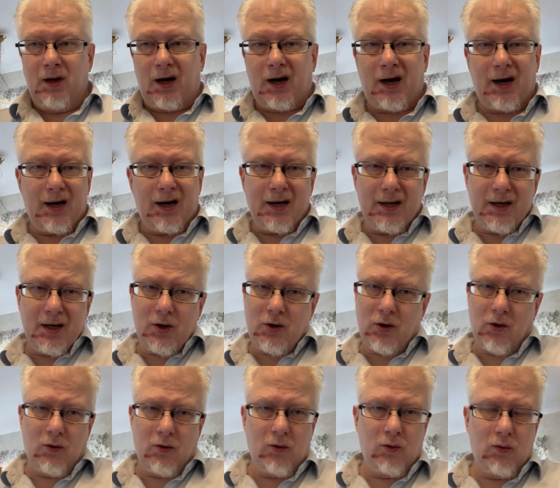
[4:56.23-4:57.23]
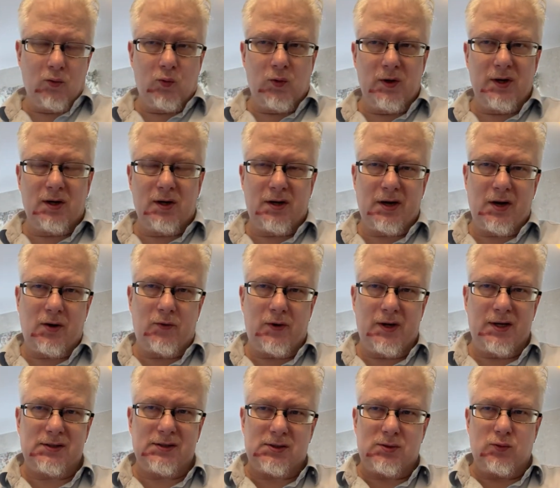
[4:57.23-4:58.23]
I go with, there
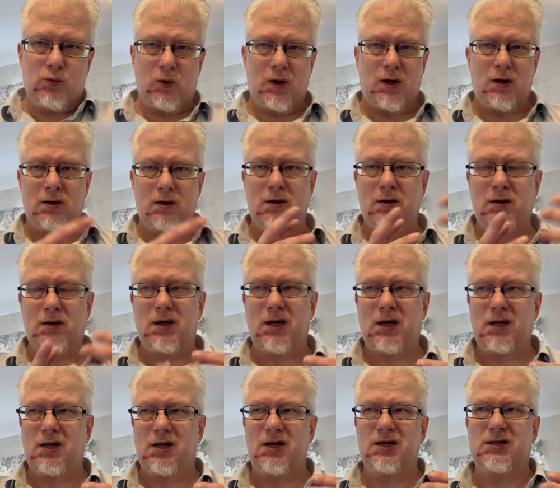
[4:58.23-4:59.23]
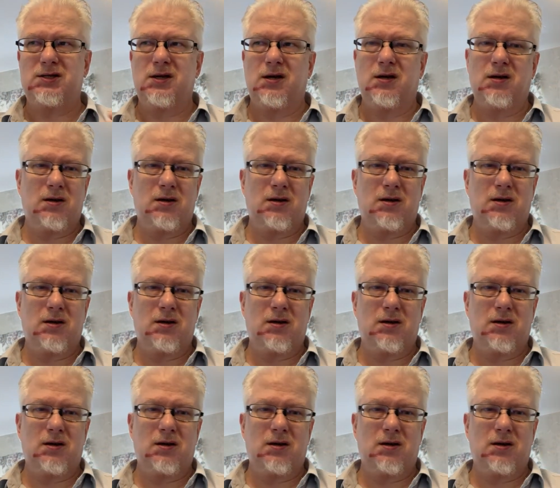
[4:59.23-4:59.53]
is one that is